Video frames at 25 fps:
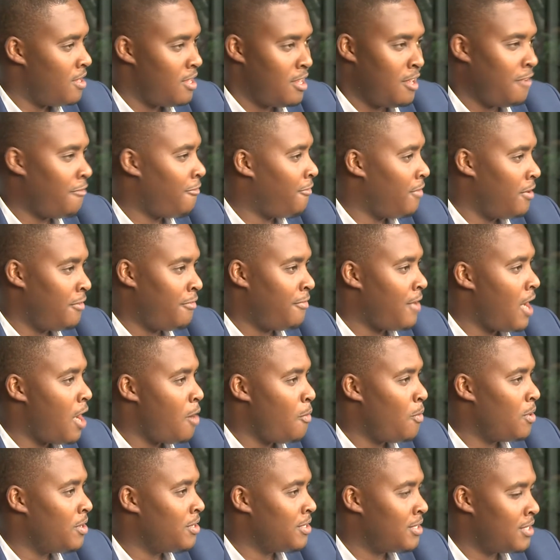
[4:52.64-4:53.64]
if I
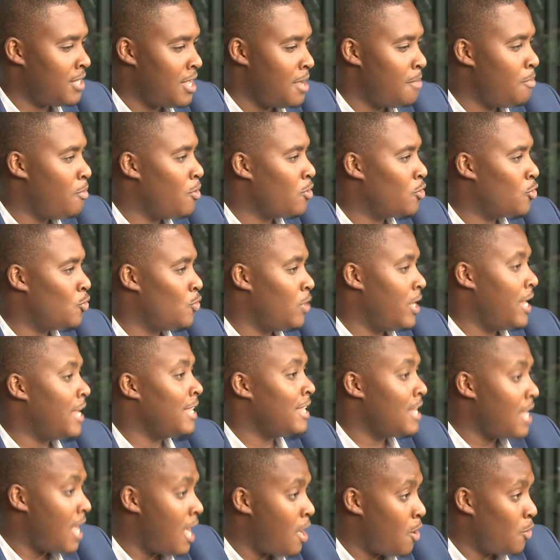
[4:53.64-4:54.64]
was able to
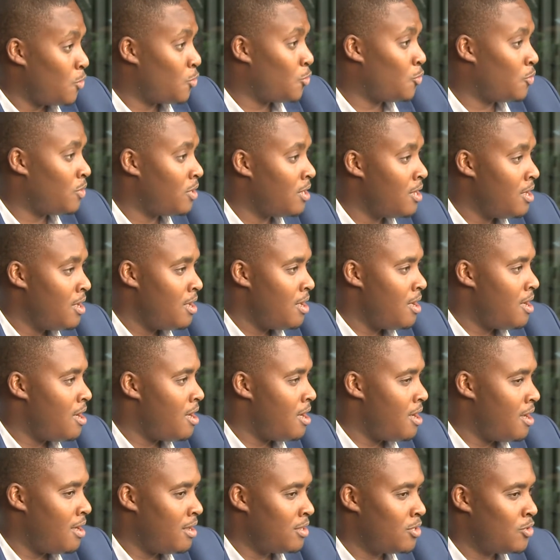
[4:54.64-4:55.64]
lend out
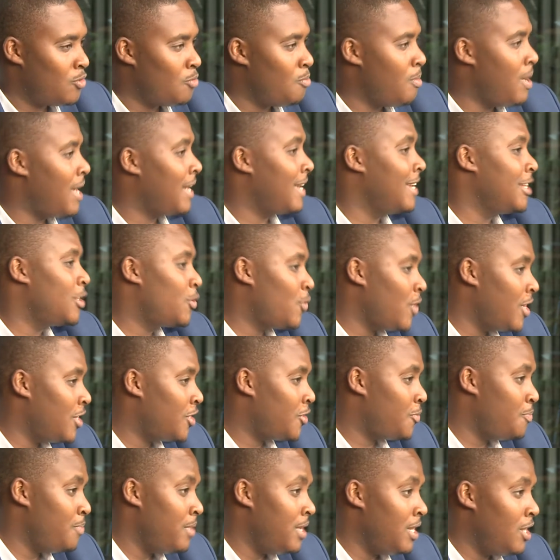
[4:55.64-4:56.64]
to Maggie
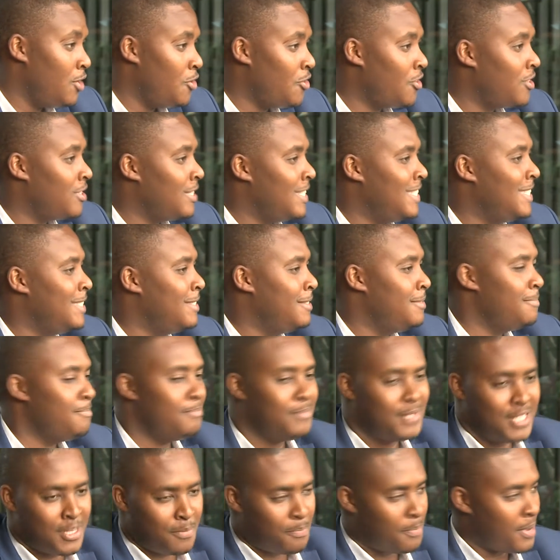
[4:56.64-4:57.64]
20 million,
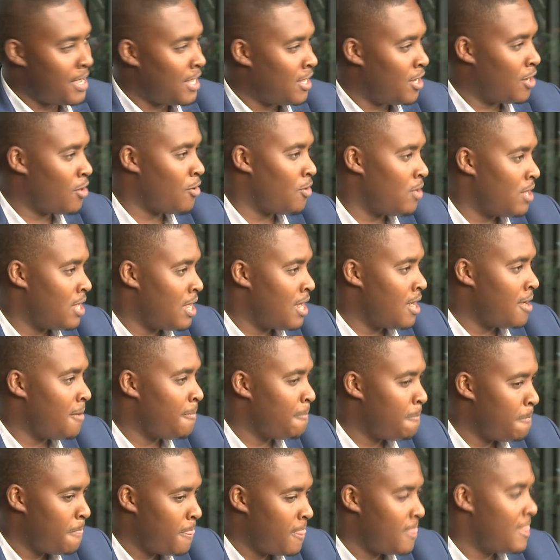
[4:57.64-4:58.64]
depending on
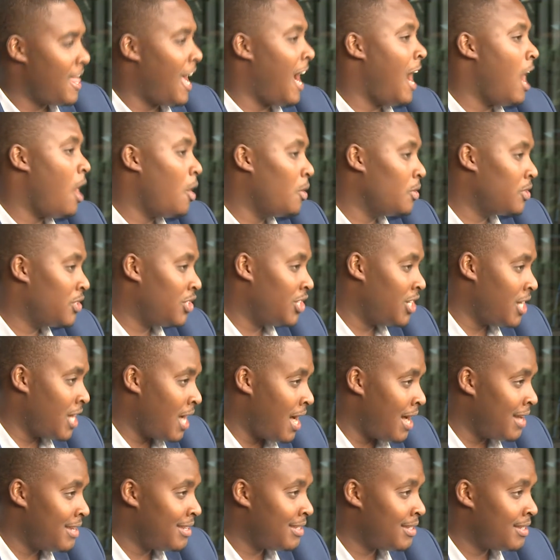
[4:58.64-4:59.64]
the house she
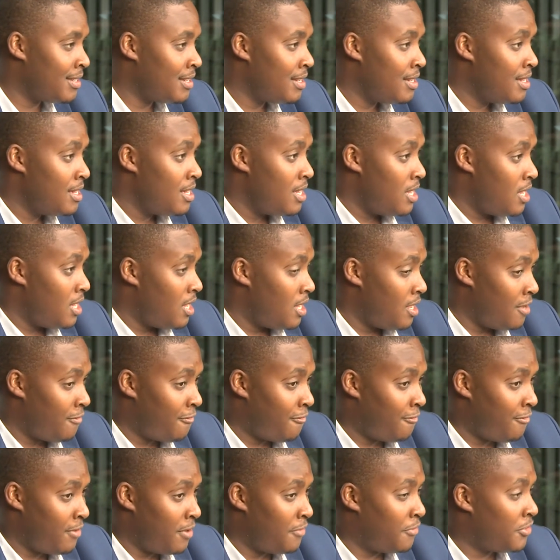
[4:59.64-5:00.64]
has,
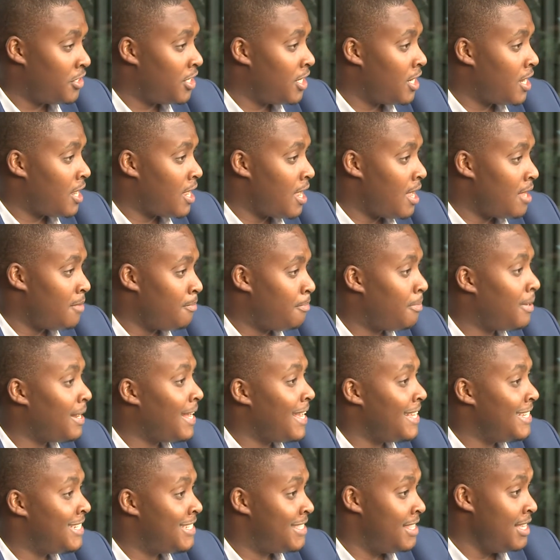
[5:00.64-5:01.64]
if she can
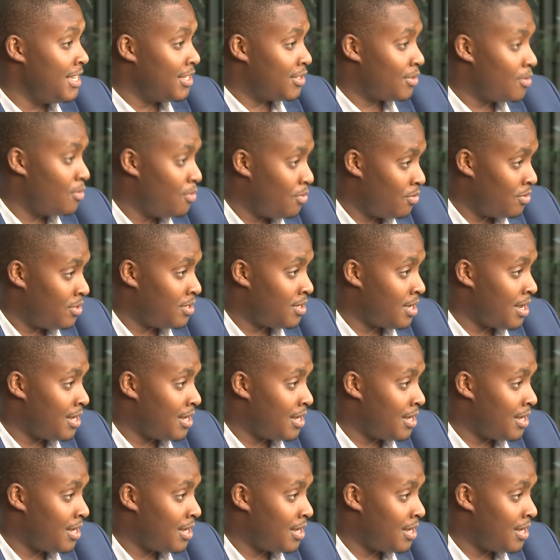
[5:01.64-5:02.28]
pledge these goods